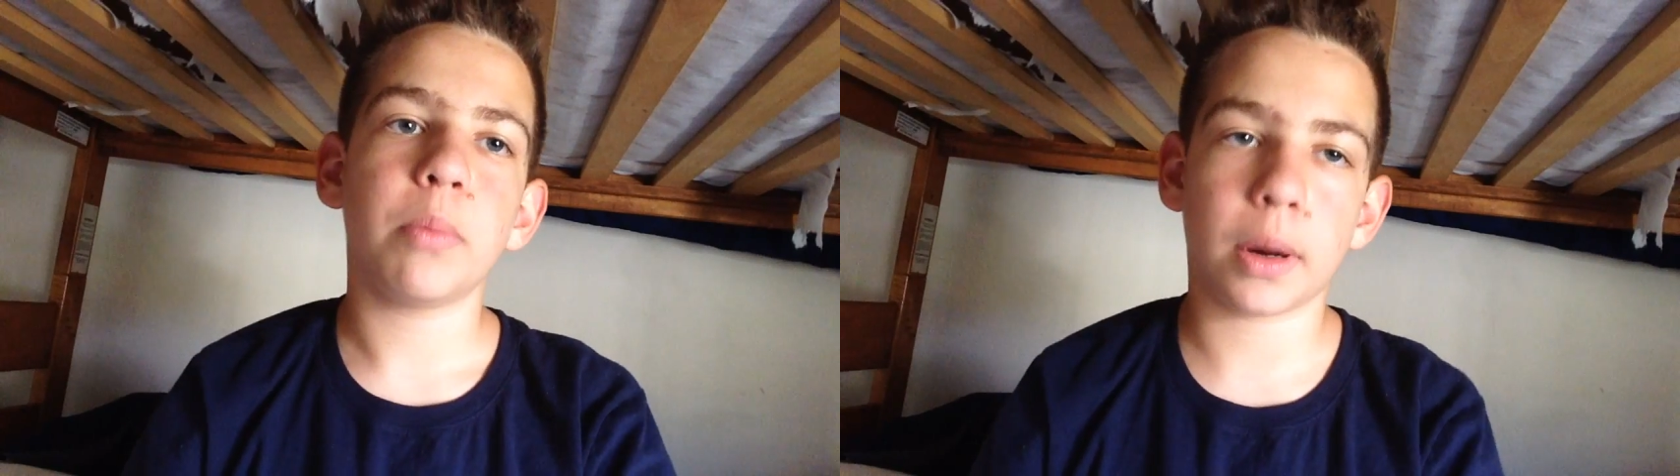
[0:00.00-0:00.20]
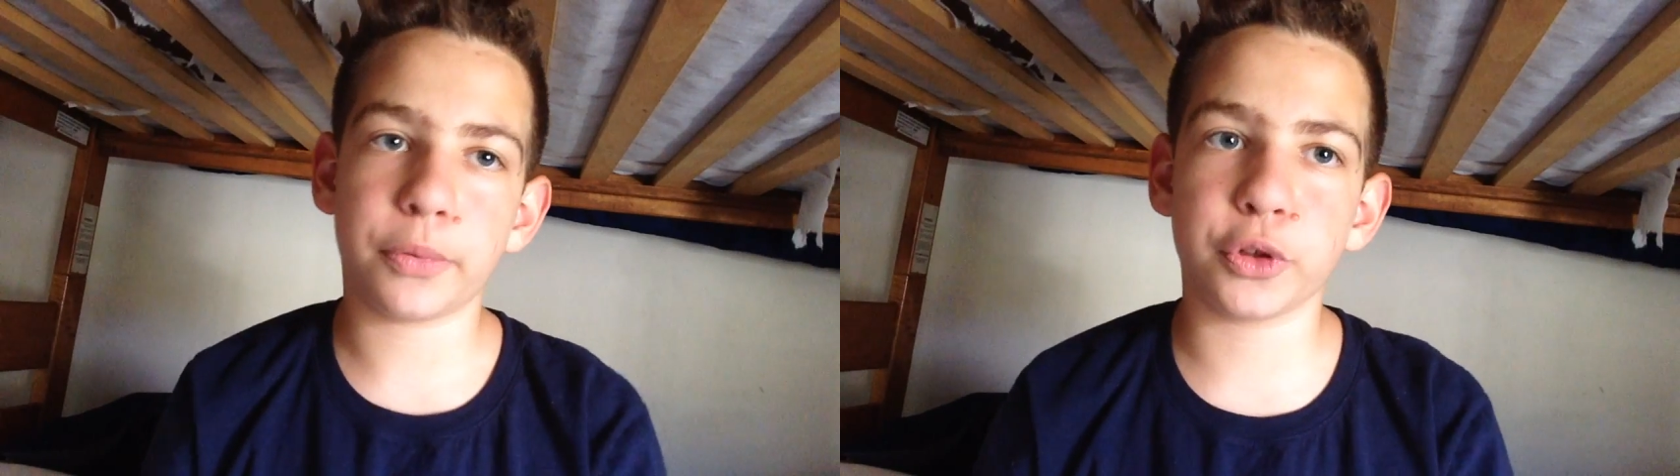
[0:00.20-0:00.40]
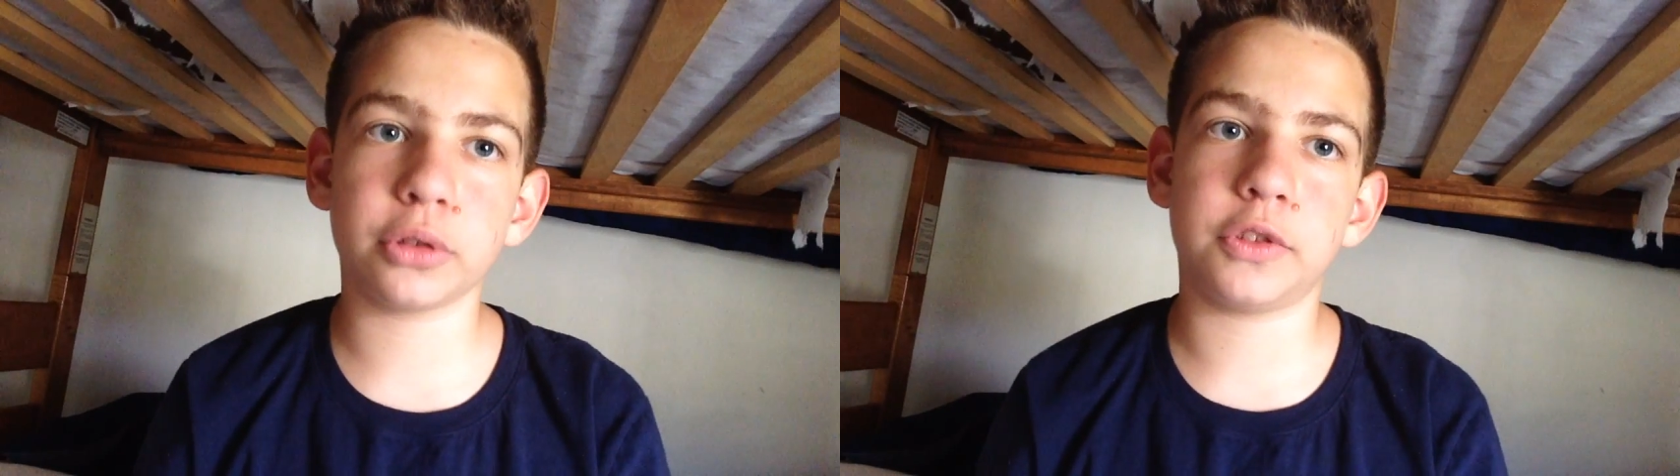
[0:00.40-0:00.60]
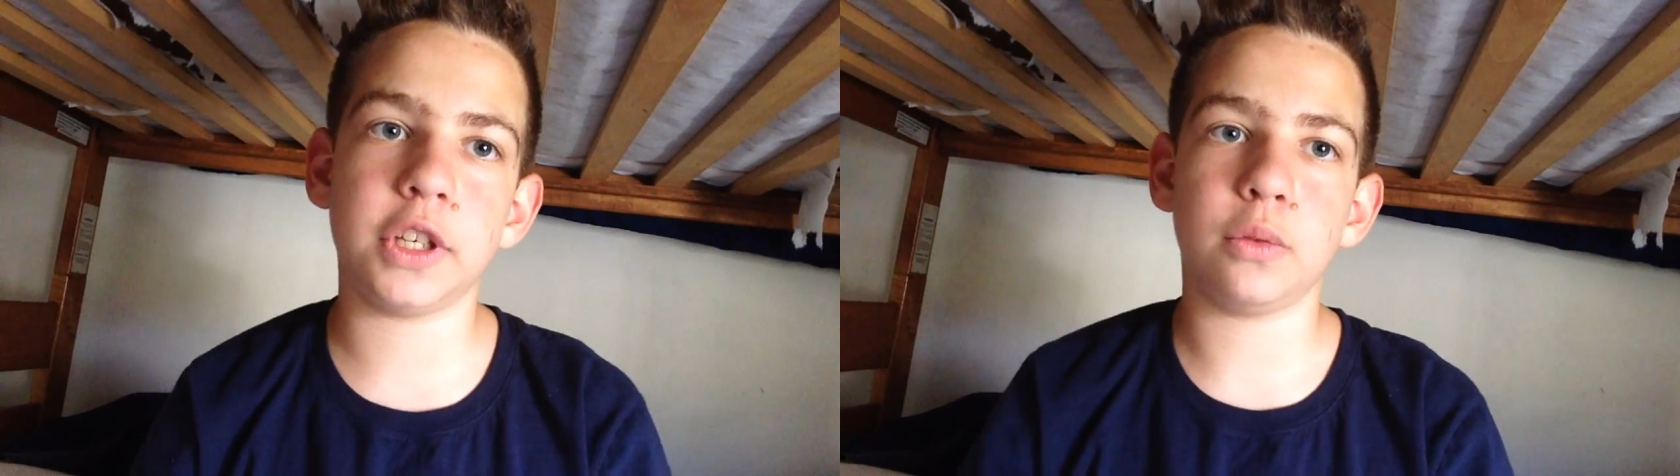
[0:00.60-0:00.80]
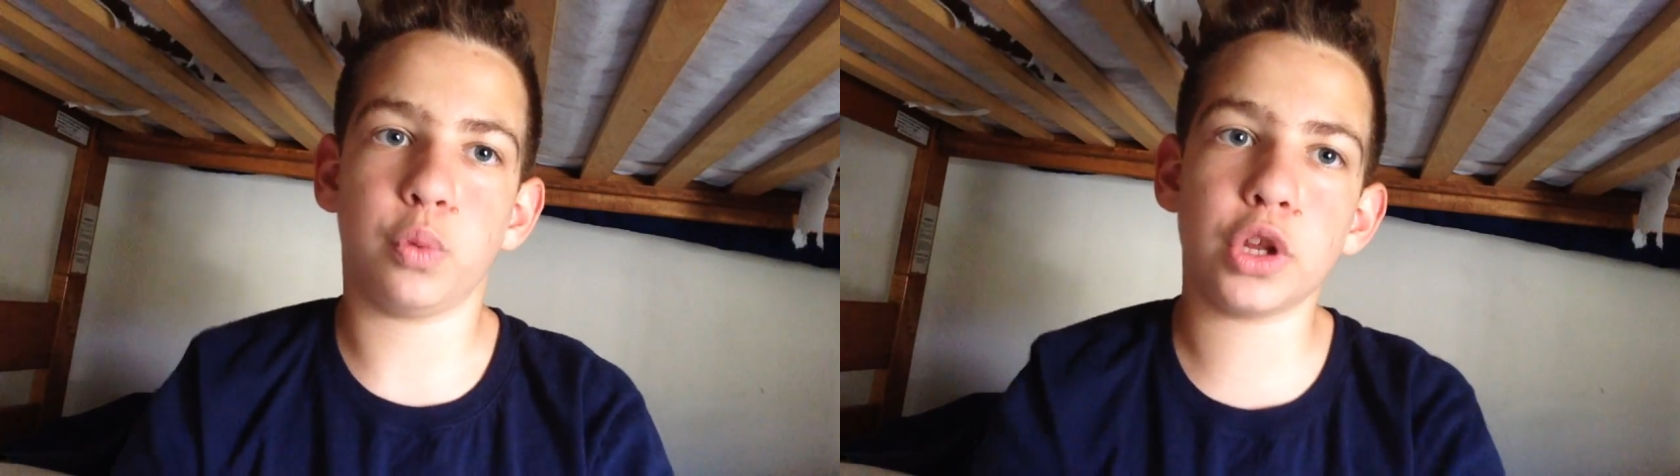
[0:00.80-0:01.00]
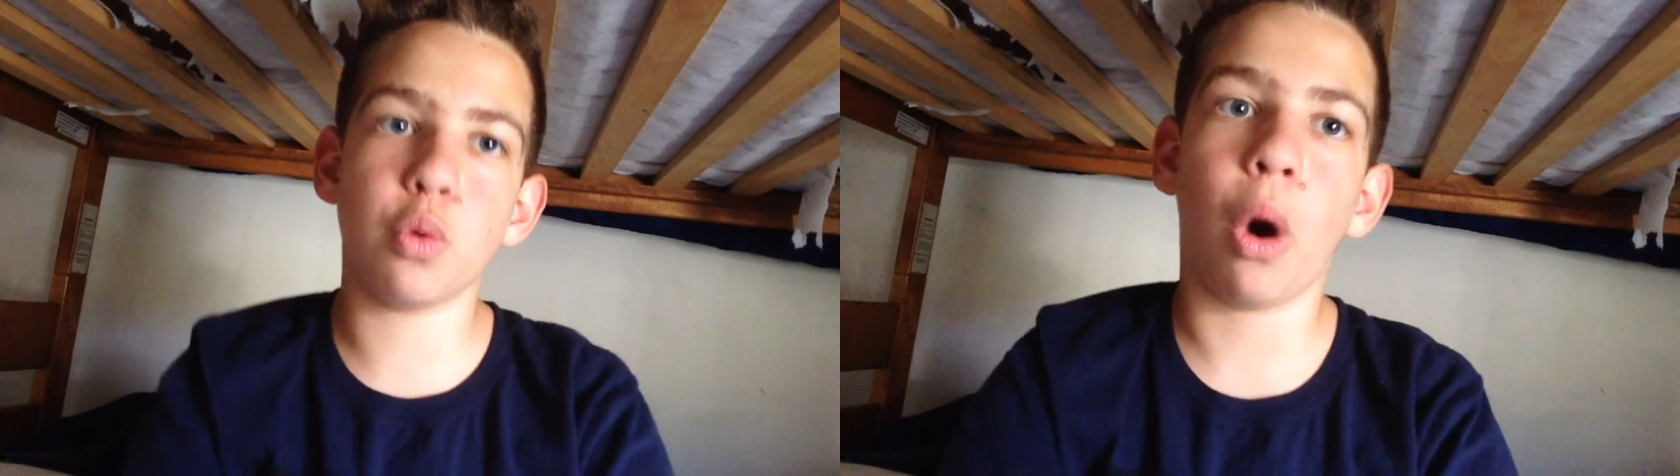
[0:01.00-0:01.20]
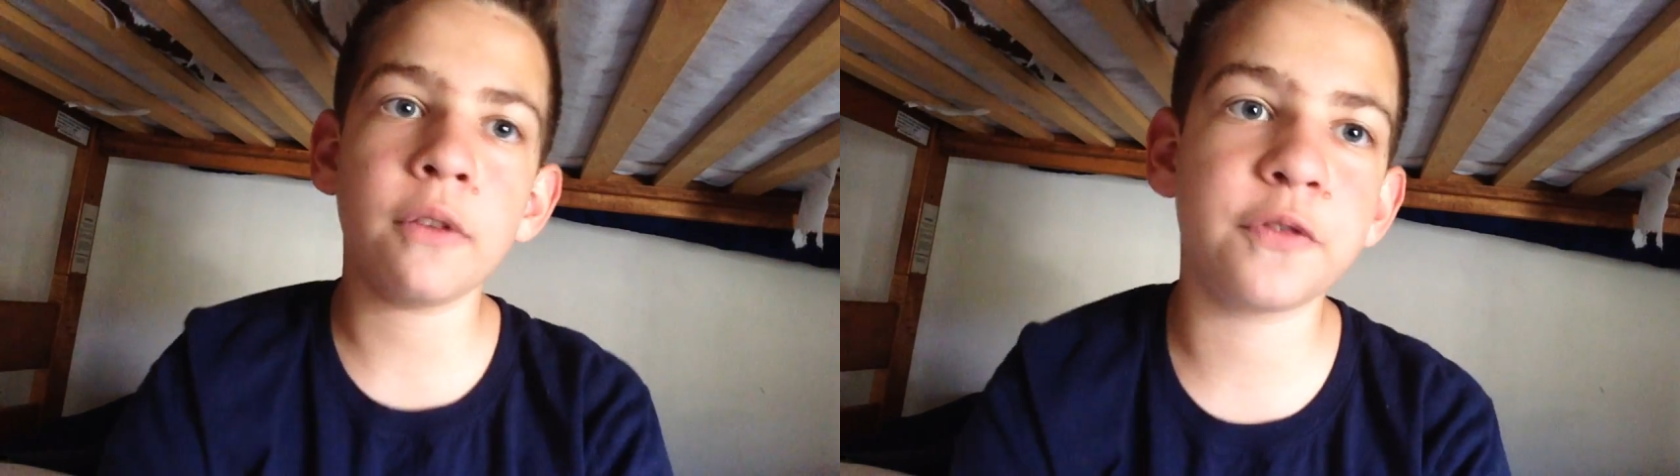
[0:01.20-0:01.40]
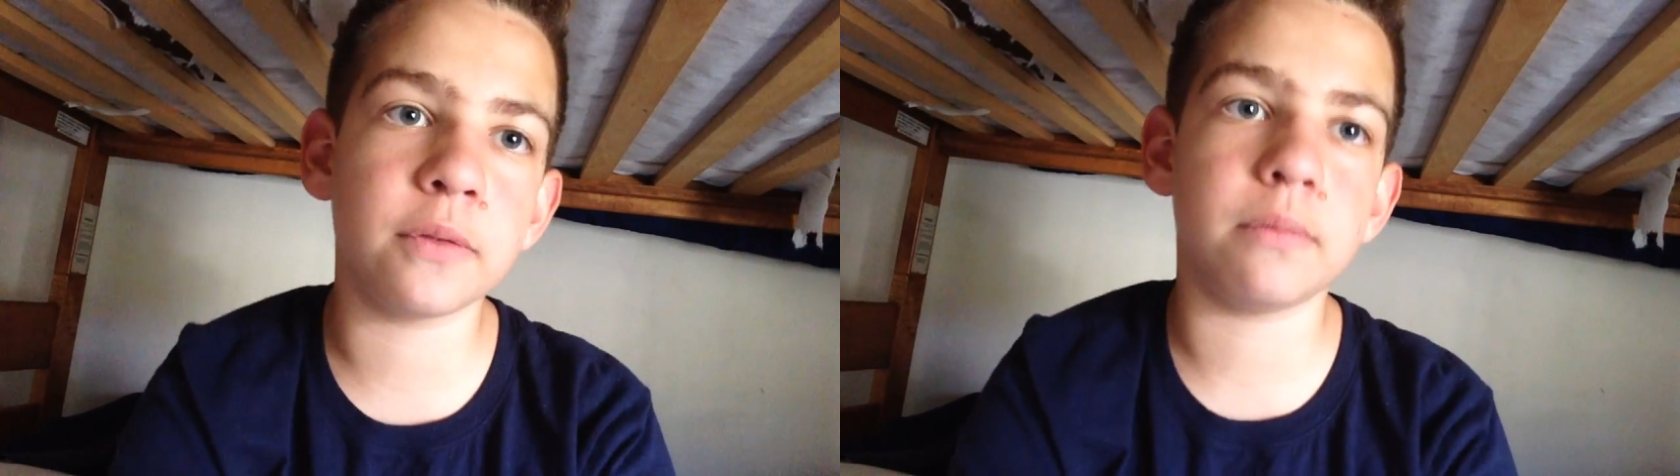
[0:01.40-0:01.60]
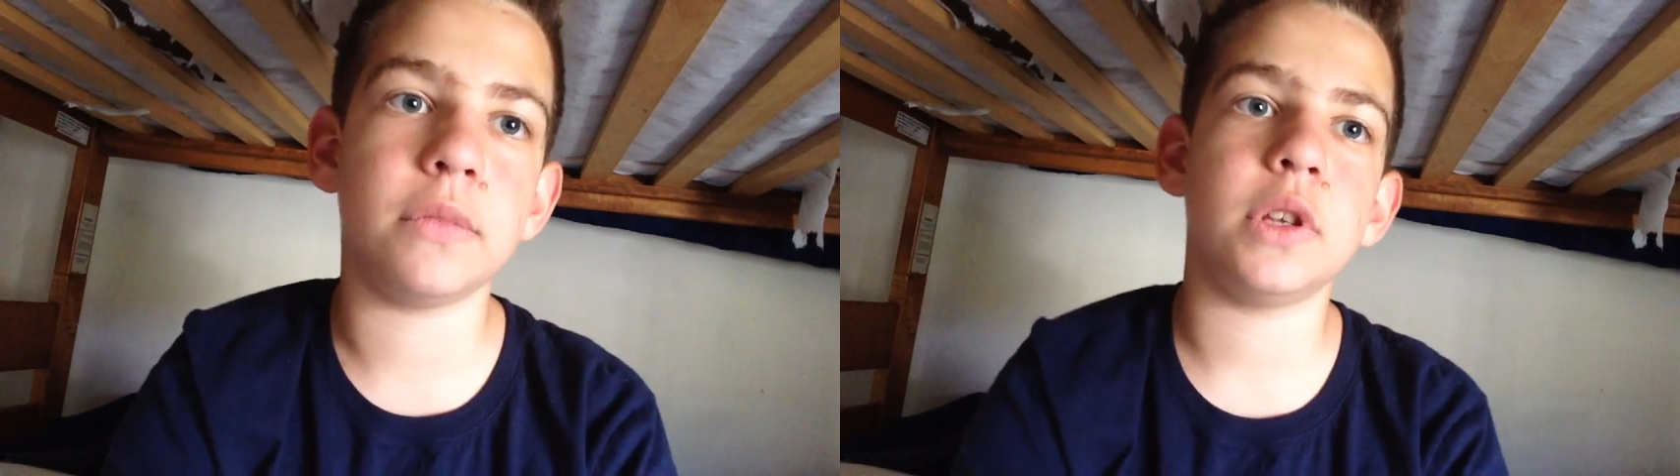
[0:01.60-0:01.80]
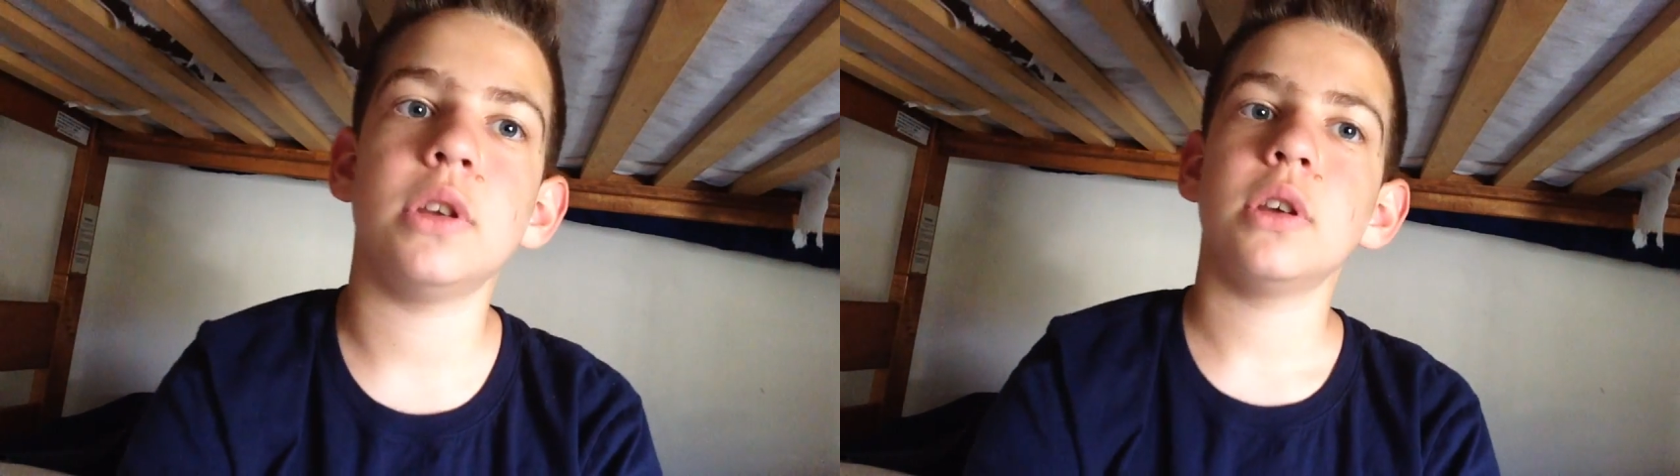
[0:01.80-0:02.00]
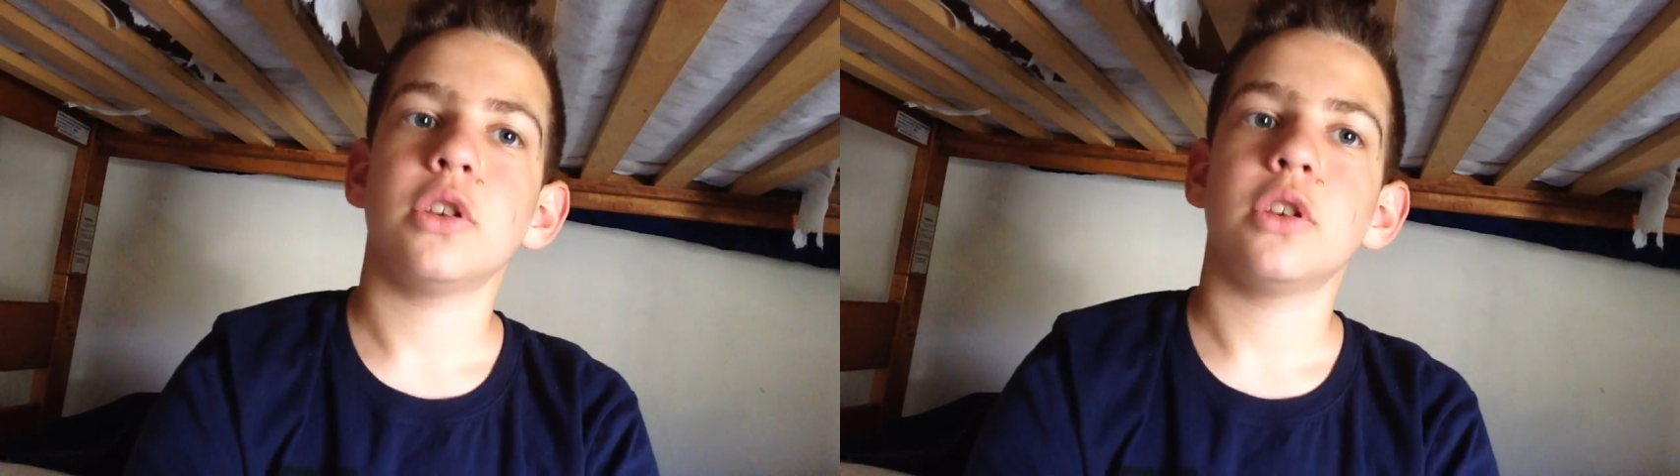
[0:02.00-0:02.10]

but I'm 13. What do you want from me?